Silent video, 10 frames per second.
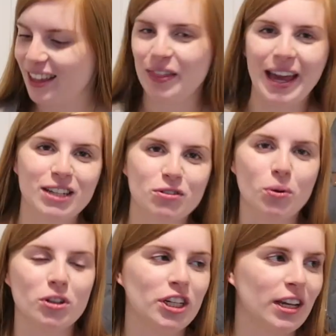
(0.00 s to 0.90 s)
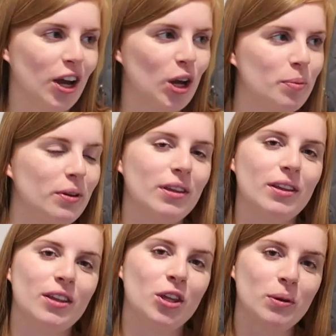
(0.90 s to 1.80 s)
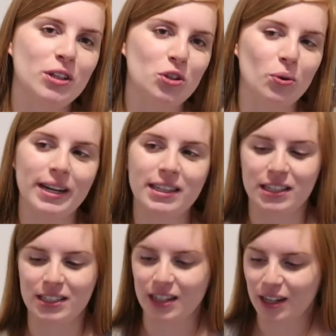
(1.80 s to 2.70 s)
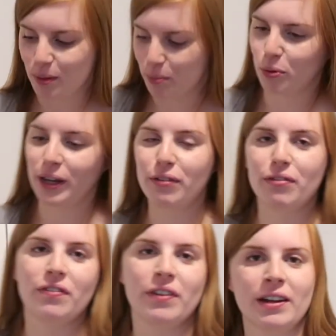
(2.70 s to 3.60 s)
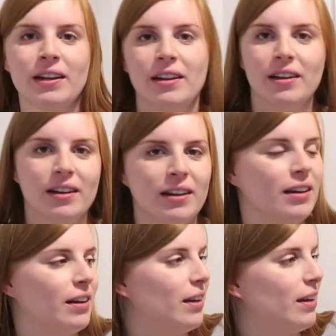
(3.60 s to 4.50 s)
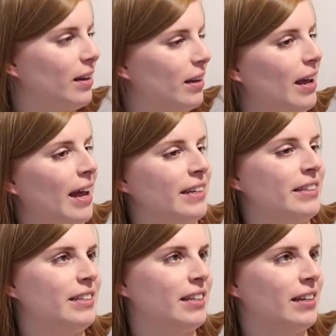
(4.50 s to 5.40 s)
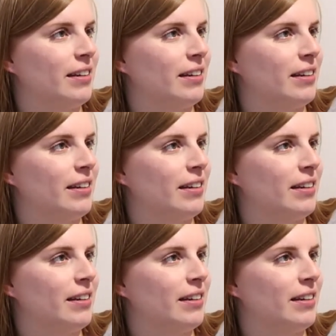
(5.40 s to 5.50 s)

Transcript: Thanks for watching. I hope you enjoyed this brief and